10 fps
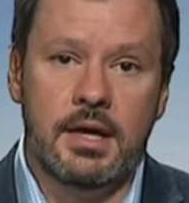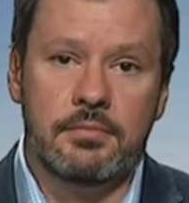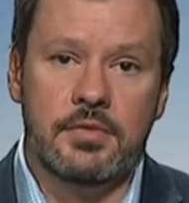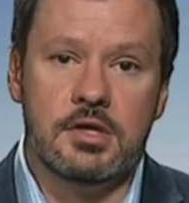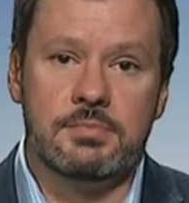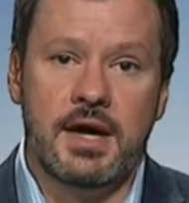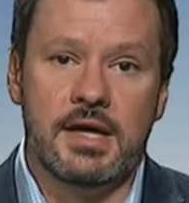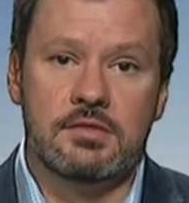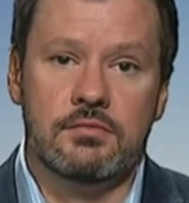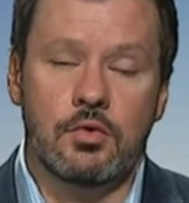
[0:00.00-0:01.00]
those
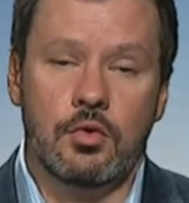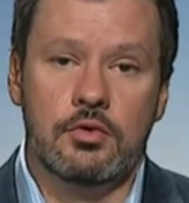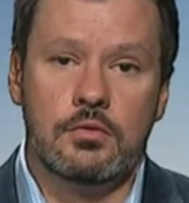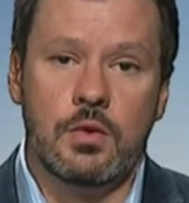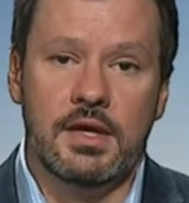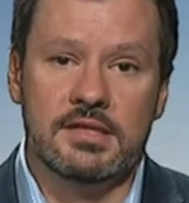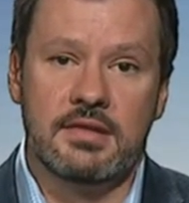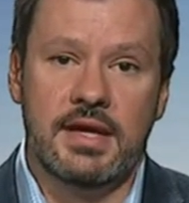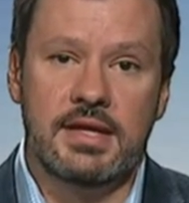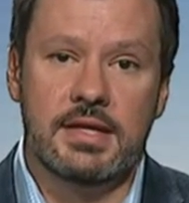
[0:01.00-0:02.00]
parts of northern
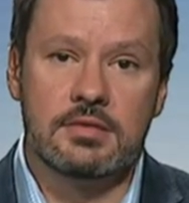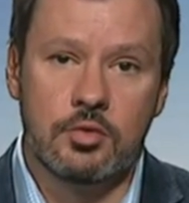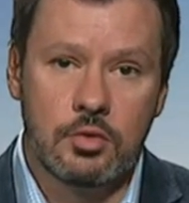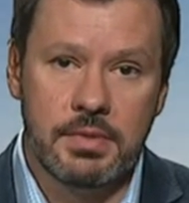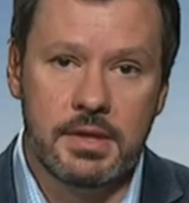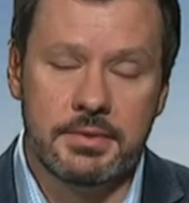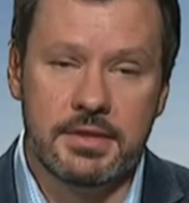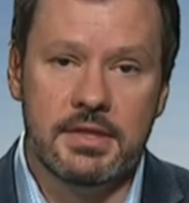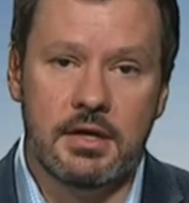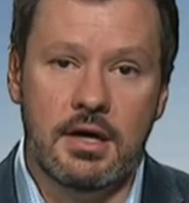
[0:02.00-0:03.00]
Queensland, has looked people
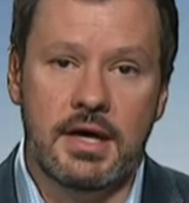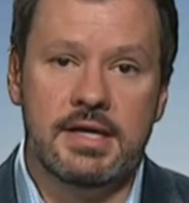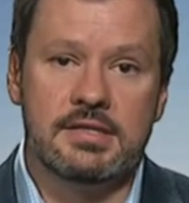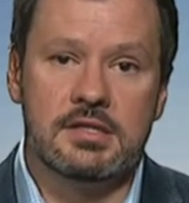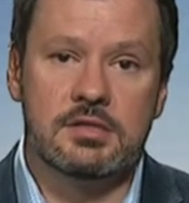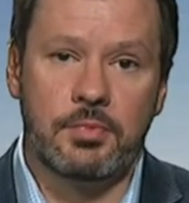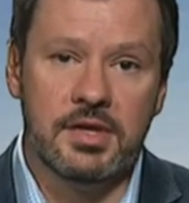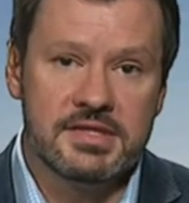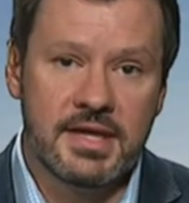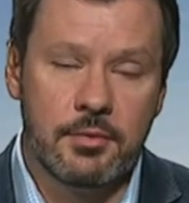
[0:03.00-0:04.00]
in the eye, has expressed our